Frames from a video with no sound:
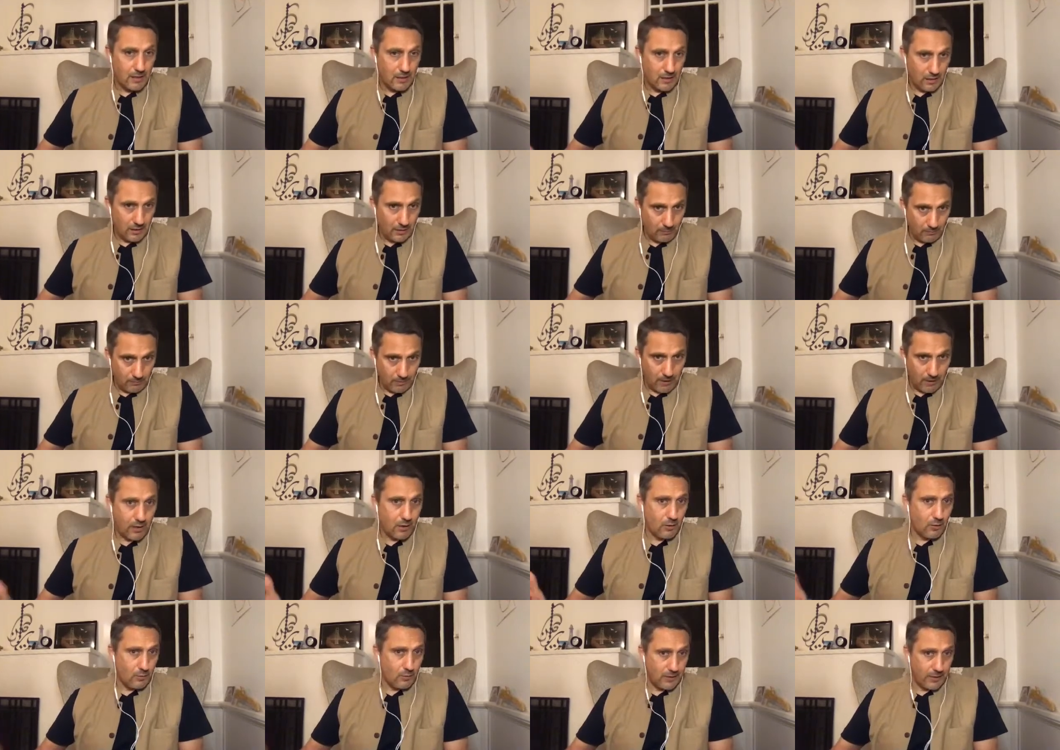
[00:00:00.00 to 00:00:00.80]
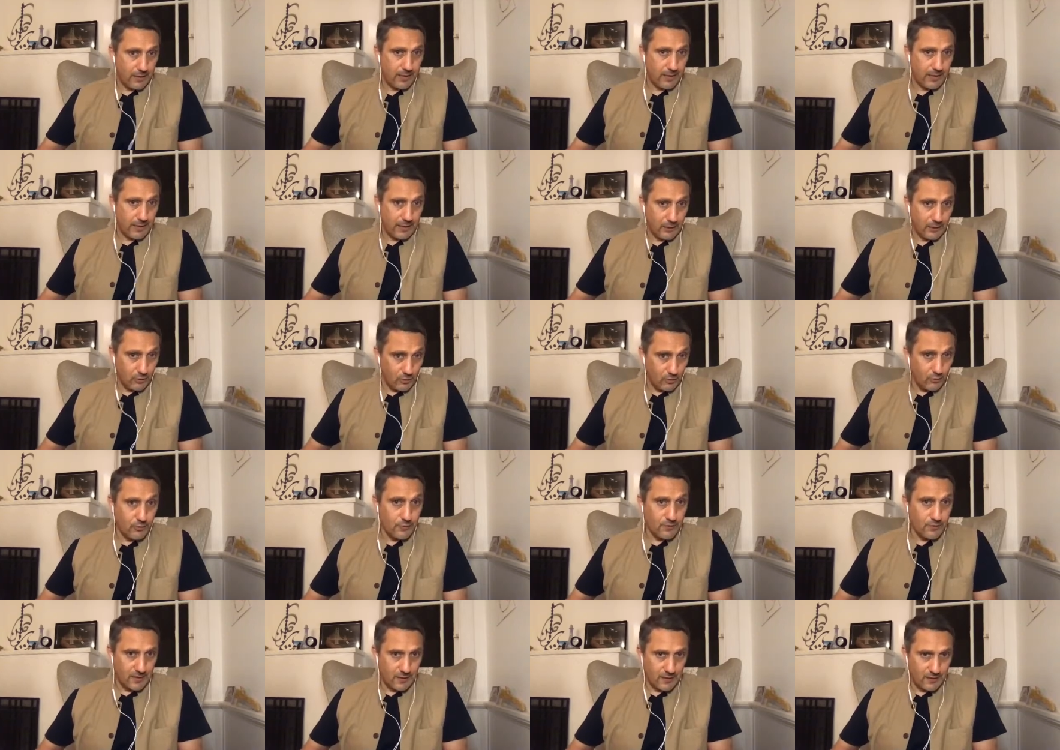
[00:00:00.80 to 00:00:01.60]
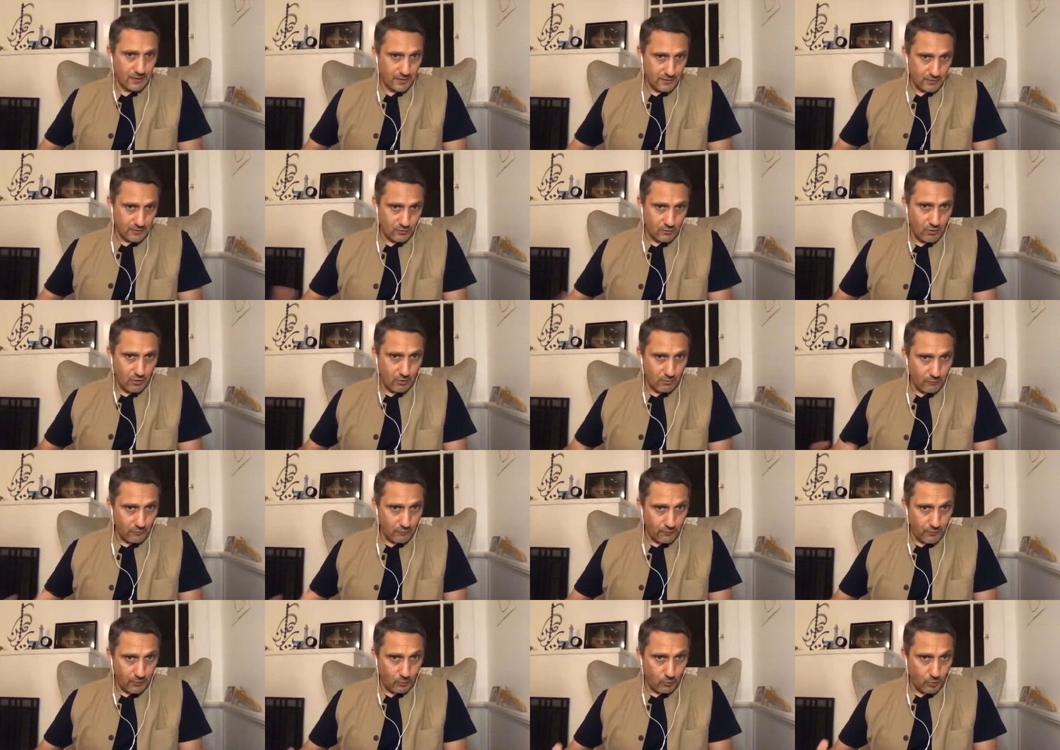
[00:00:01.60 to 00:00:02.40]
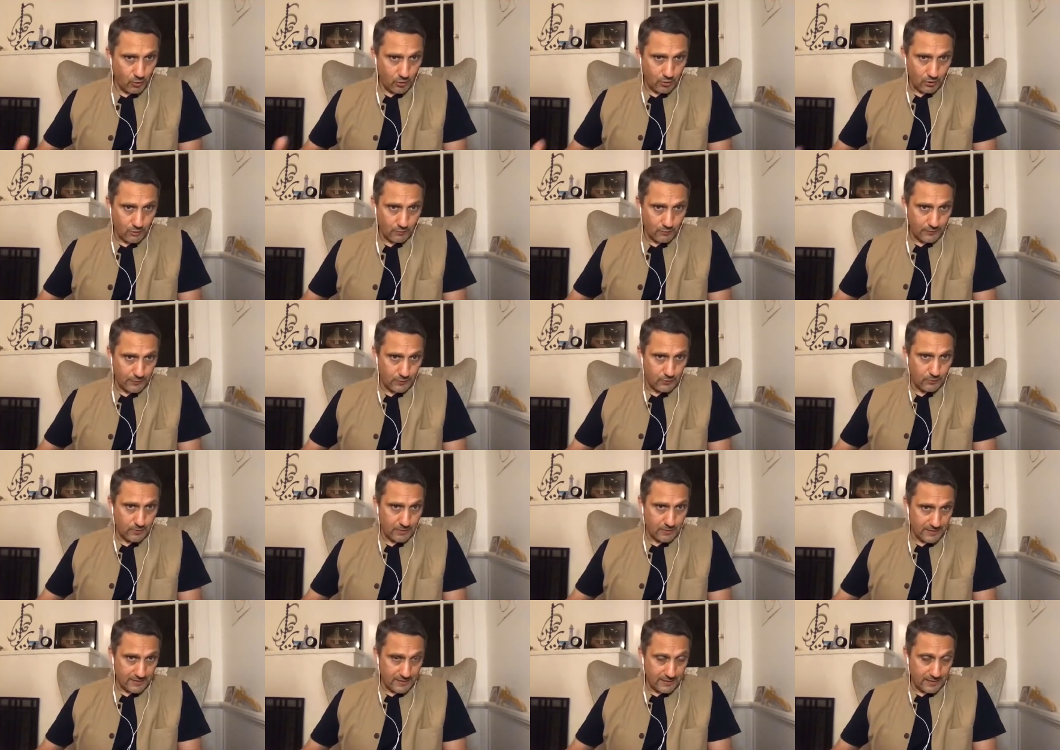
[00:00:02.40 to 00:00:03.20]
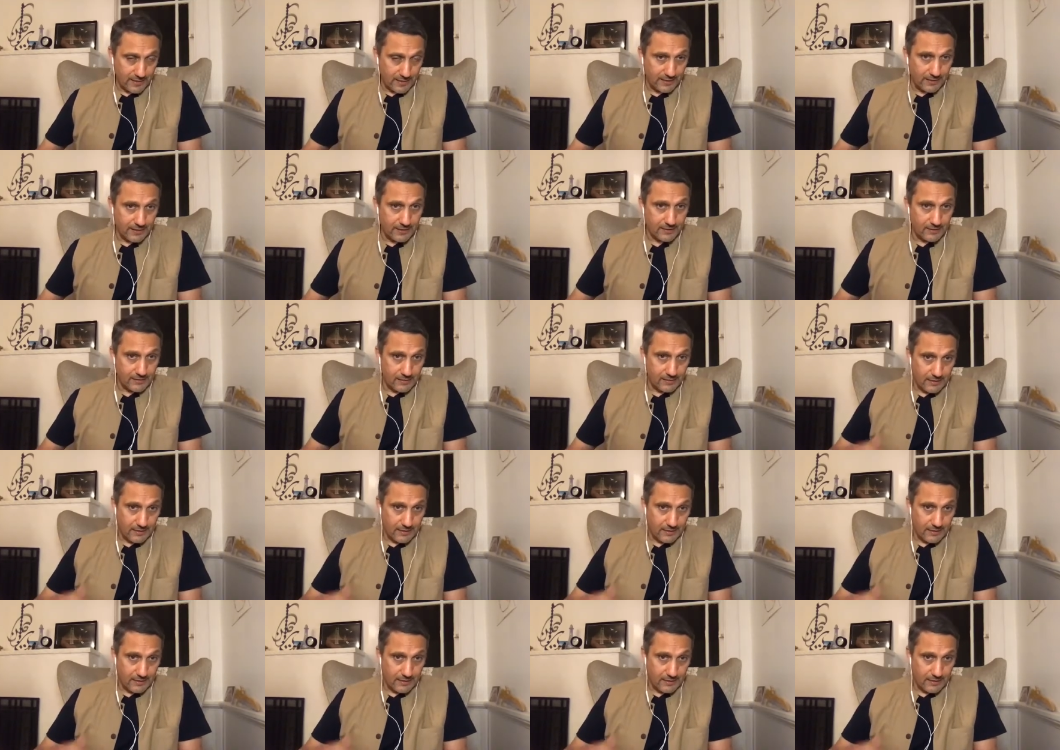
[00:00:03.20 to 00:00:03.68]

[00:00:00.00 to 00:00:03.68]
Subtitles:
borrowing and using the scope of the work of Edward Said.